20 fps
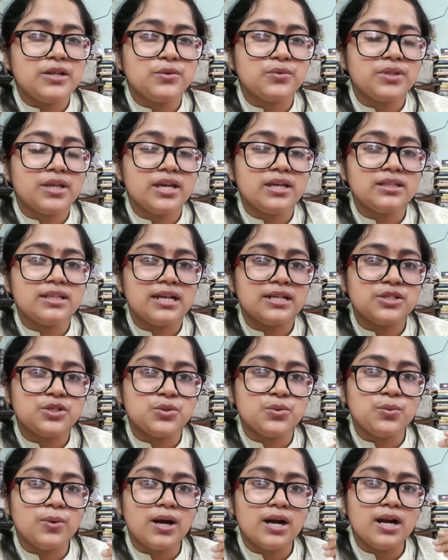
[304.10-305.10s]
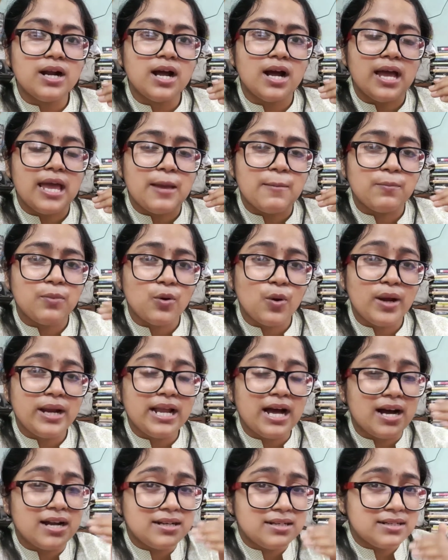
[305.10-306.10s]
you think that you are employed
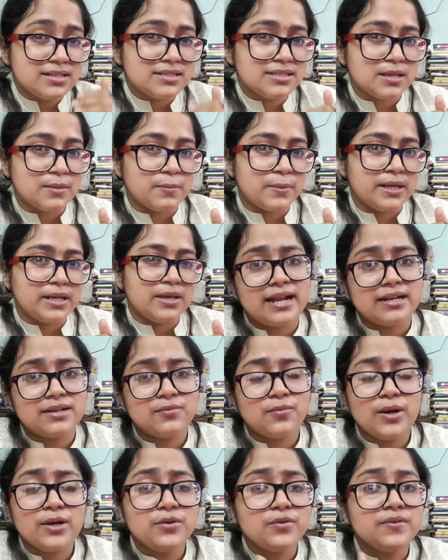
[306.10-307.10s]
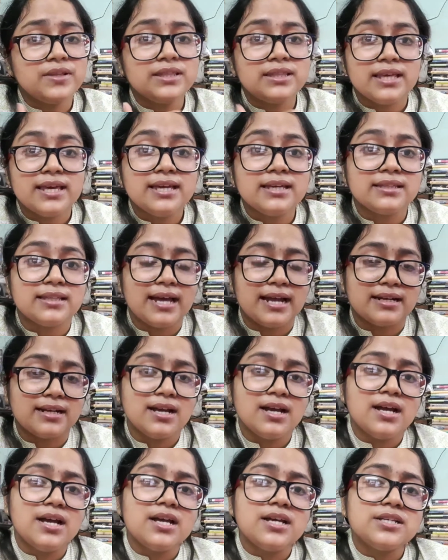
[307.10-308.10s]
under somebody. Why do you even think that?
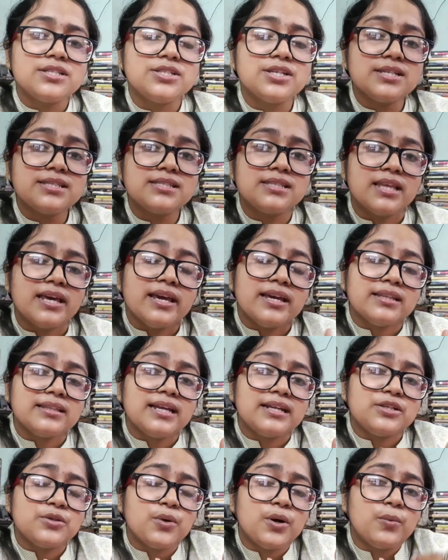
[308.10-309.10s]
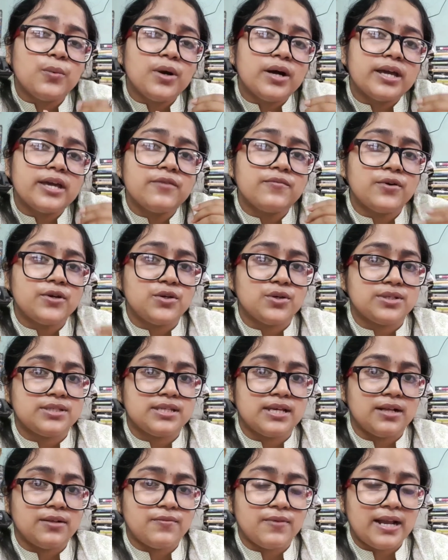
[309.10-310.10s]
Just think that you are working for
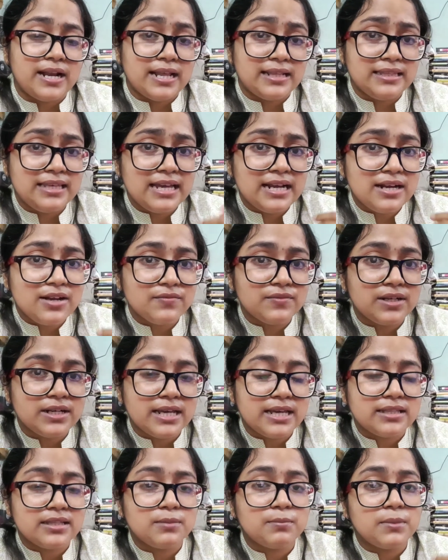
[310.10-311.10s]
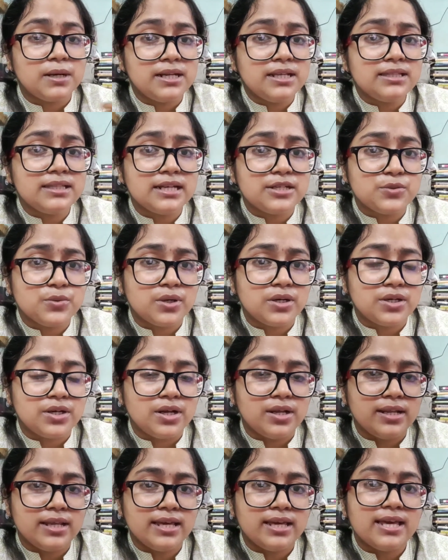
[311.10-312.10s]
yourself and at the end of the day the money that you are
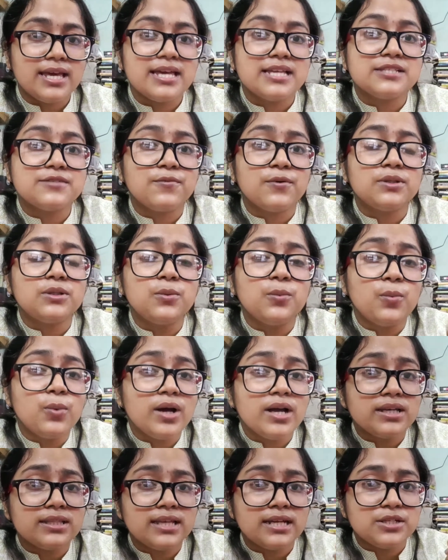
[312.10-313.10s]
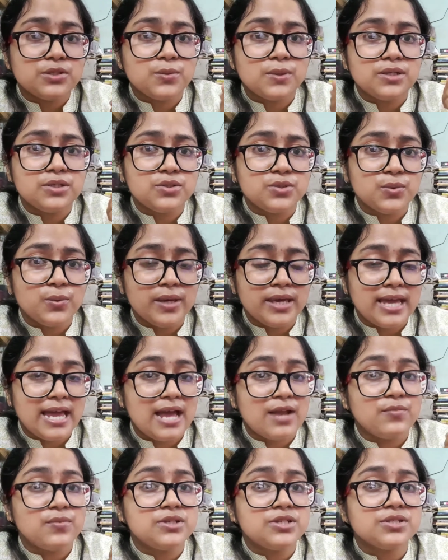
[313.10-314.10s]
earning is for the work that you are doing
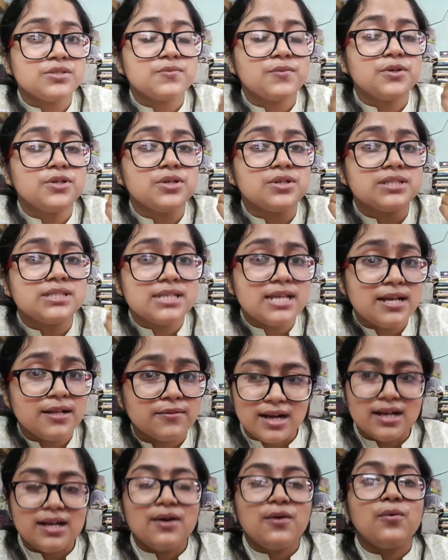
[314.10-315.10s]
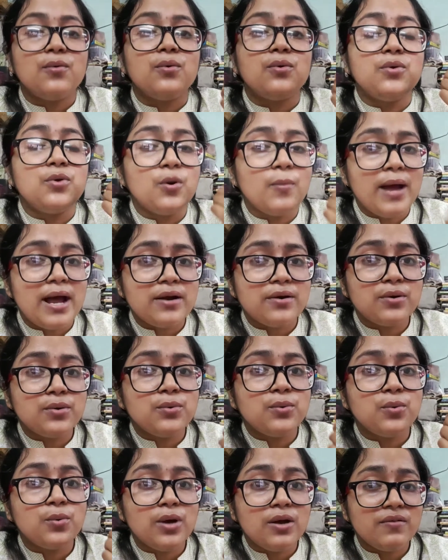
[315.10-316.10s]
and which is for yourself. No matter
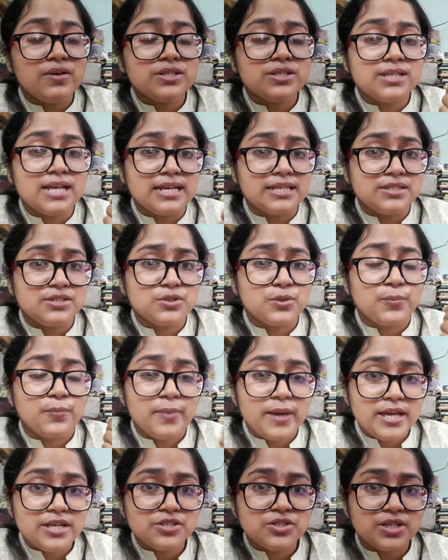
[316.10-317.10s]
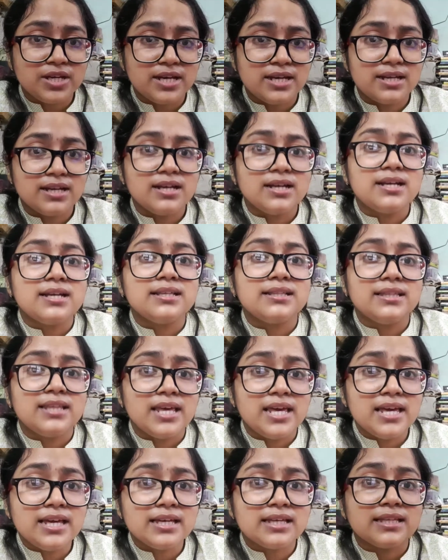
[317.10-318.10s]
whoever signs your paycheck,
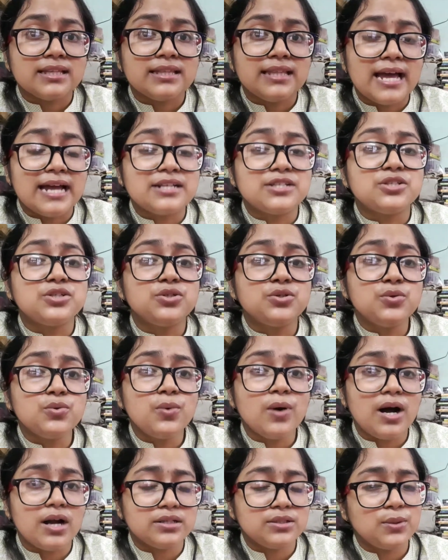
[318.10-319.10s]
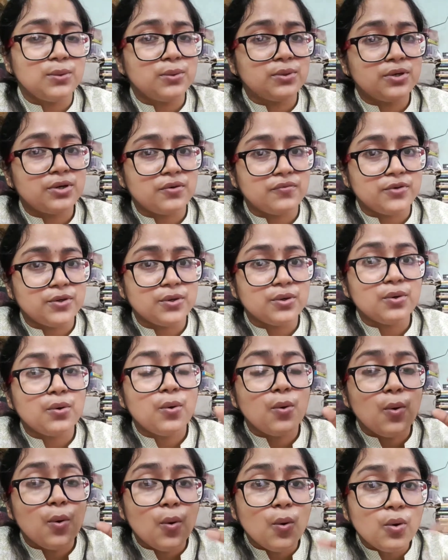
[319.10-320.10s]
think that you are the owner of your
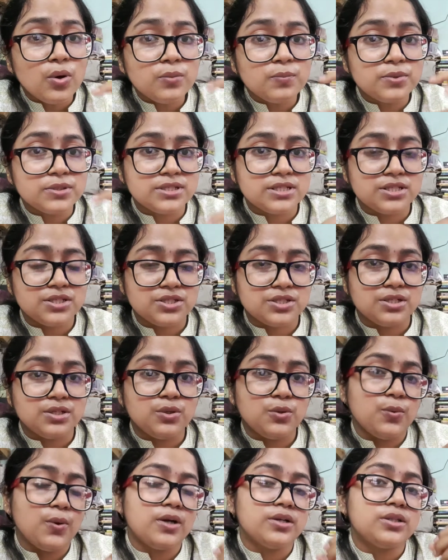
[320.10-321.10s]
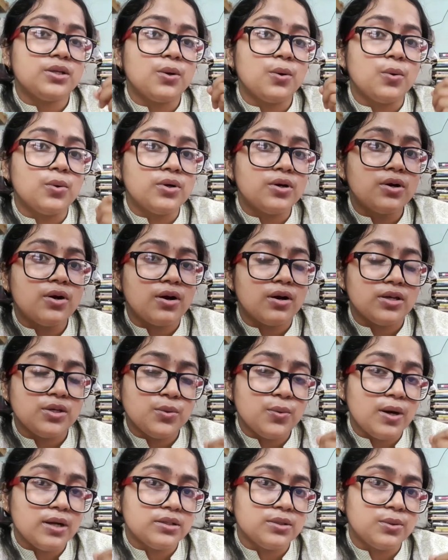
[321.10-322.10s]
own position you are the owner
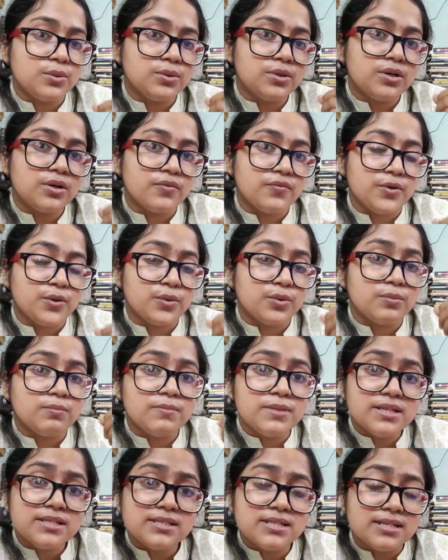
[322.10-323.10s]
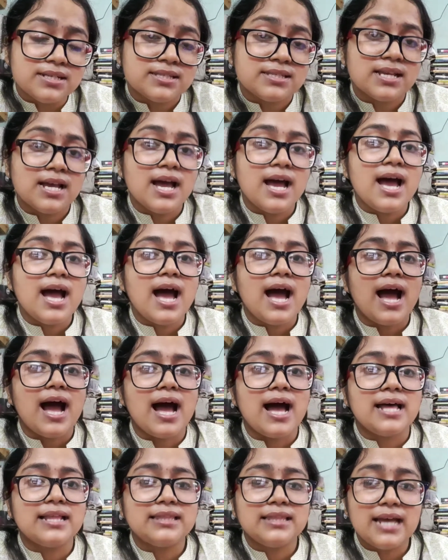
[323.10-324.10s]
you are the owner of your own business
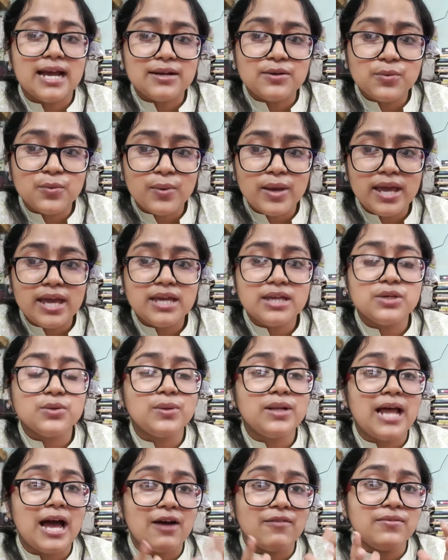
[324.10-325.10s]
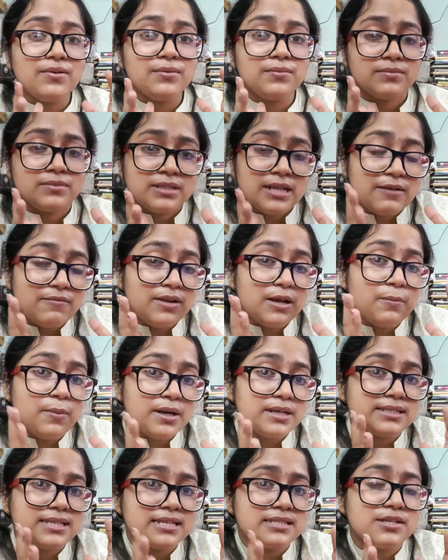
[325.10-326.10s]
and that way you will have a develop
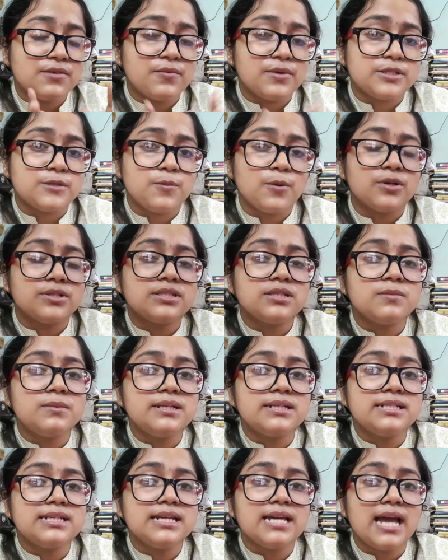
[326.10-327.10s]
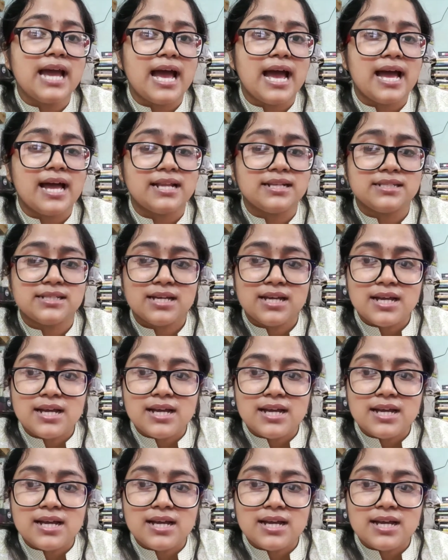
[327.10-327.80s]
a sense of responsibility and